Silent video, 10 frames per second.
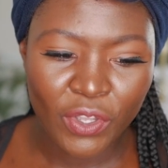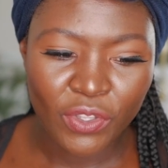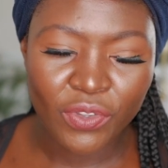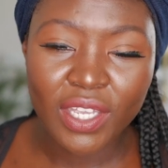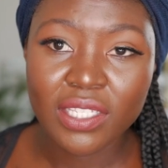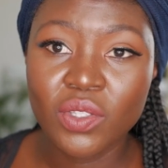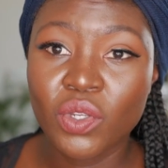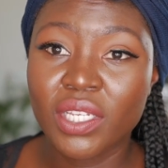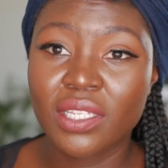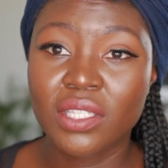you just
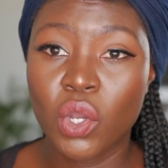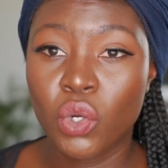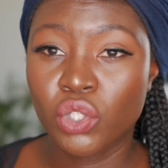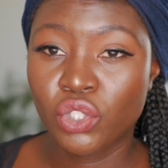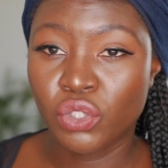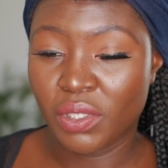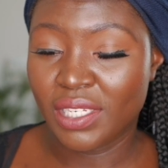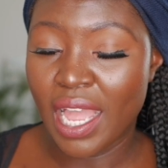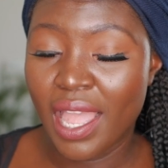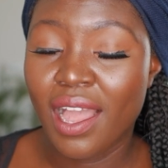notice, oh shoot,
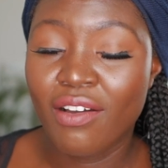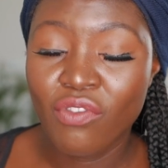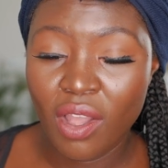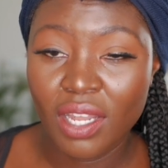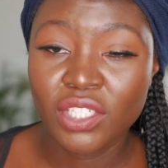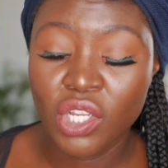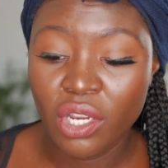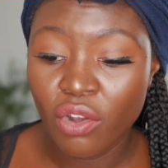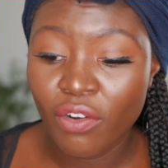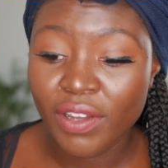I have
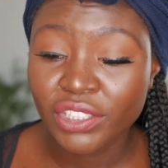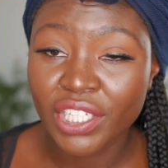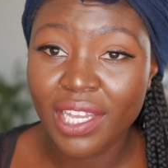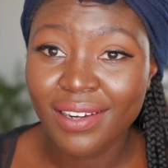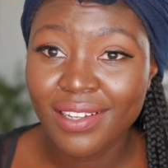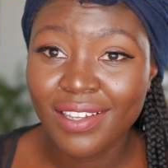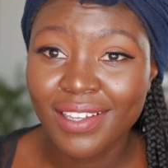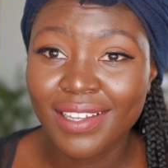actually overshared.